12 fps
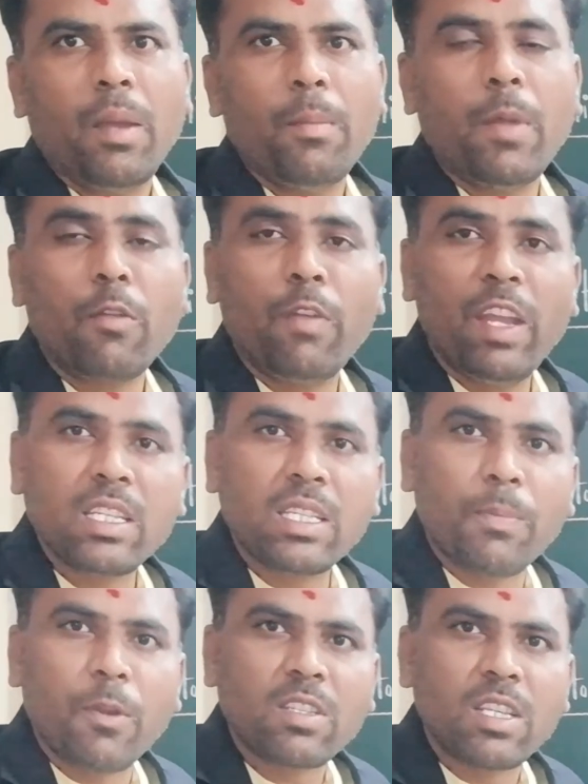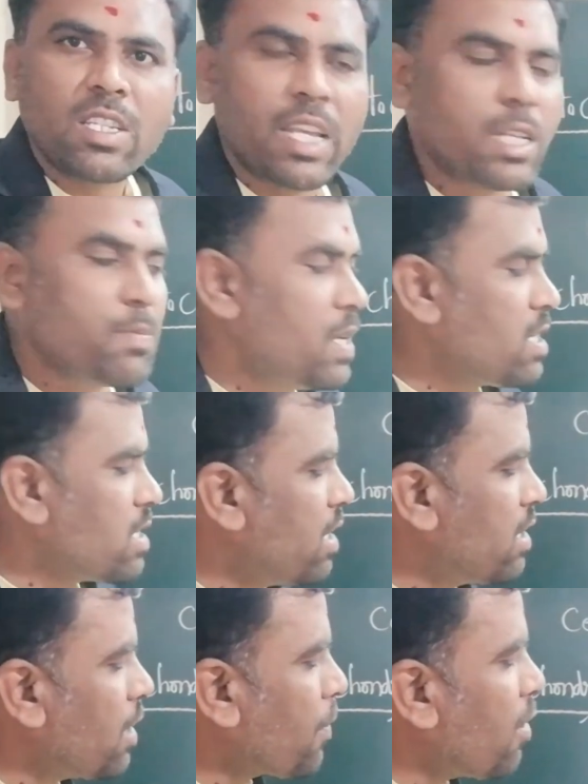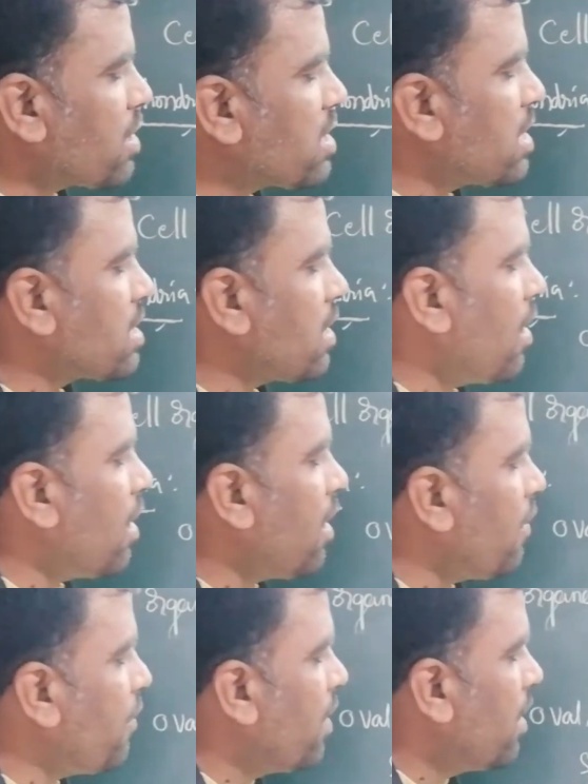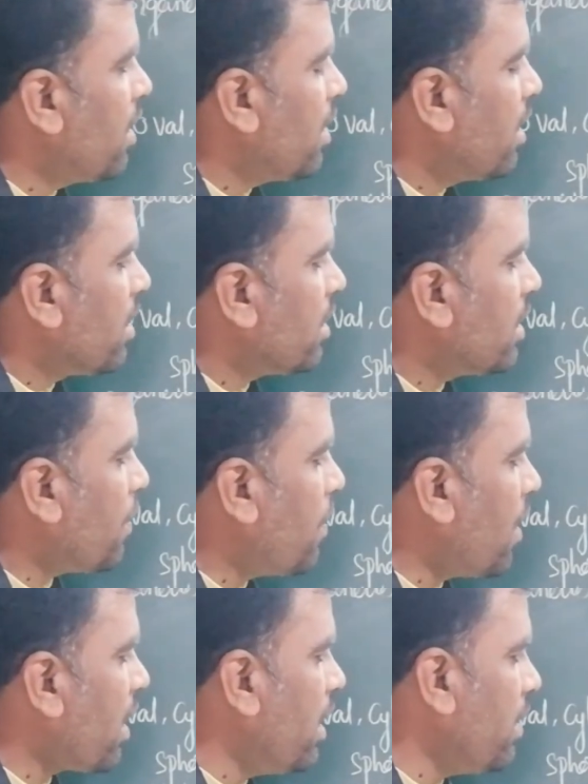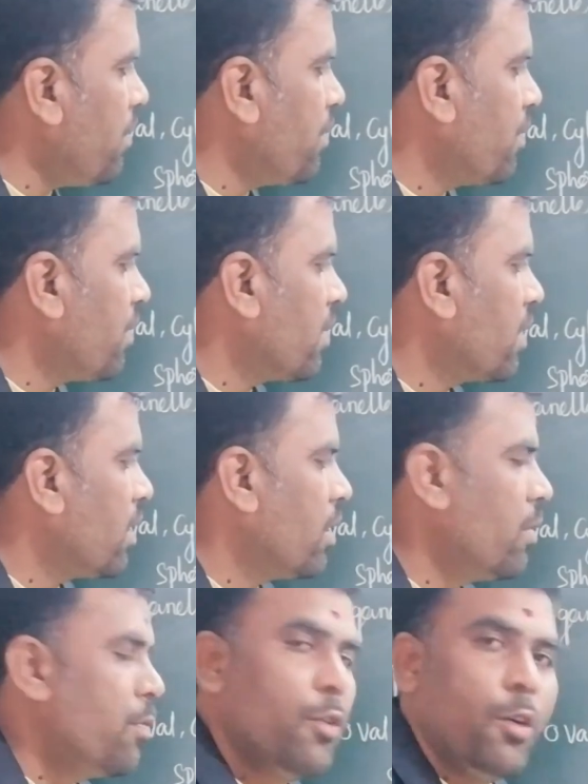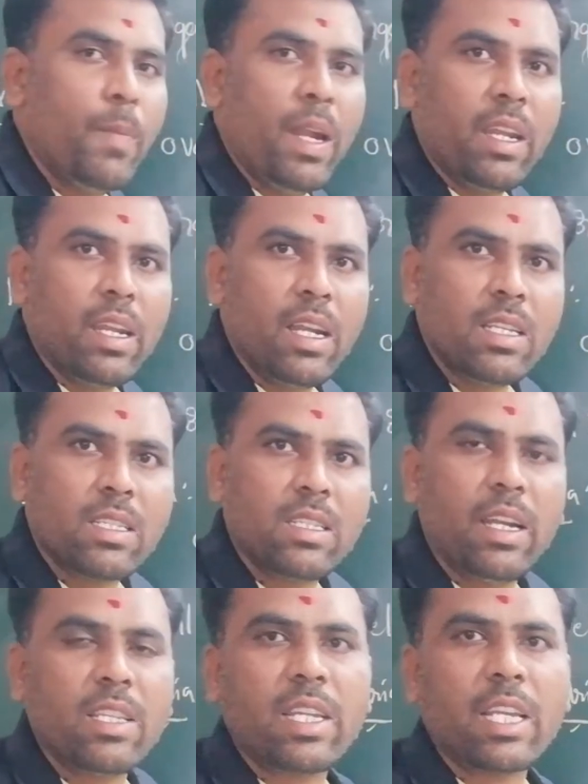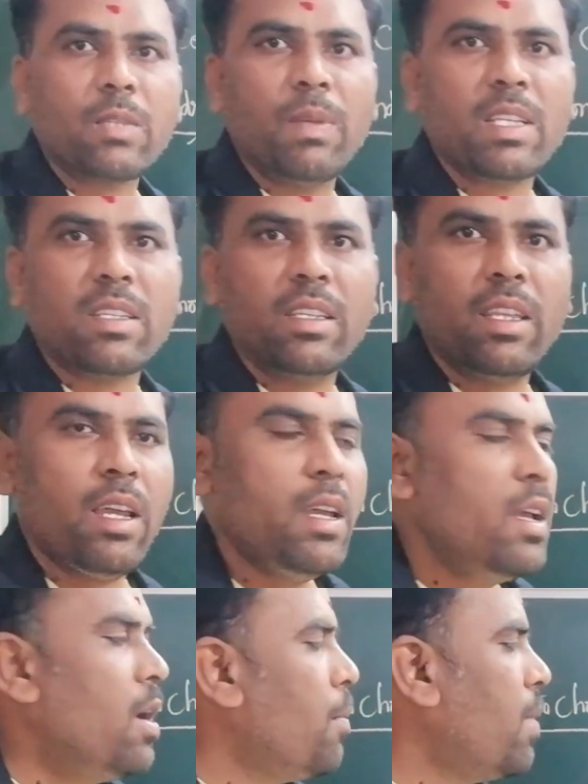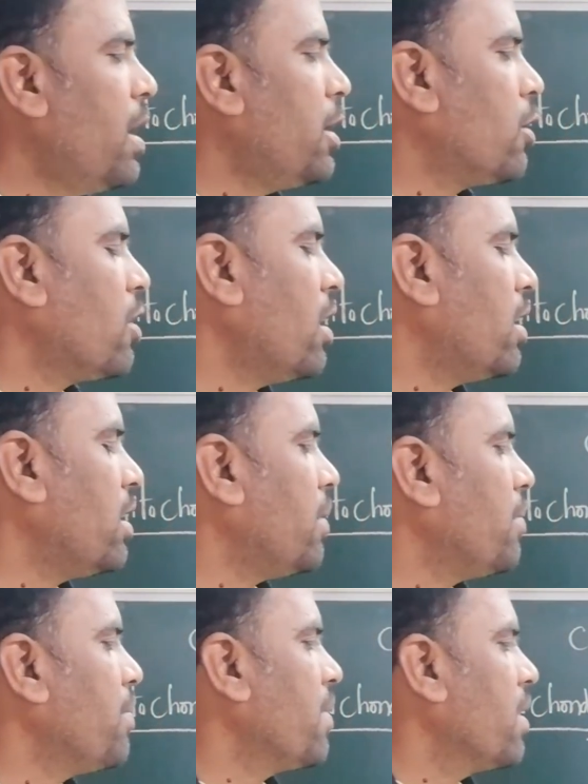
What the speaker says: But where is the process takes place? The process of the burning food materials, that is takes place in the mitochondria.